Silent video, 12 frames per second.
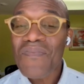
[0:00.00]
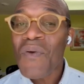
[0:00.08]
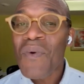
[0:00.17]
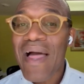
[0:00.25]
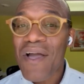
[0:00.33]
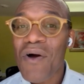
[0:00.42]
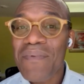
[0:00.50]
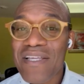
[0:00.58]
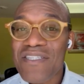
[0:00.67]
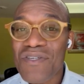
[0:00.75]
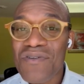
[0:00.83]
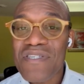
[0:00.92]
Well, I hope
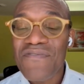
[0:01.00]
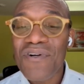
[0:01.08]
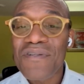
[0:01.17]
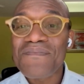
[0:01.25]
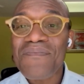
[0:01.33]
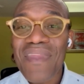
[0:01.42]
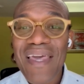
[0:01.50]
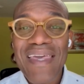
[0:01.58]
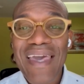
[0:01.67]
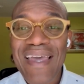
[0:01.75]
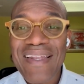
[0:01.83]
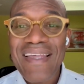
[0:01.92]
that's useful.
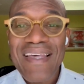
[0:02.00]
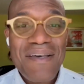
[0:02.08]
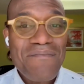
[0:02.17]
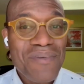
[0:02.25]
Again,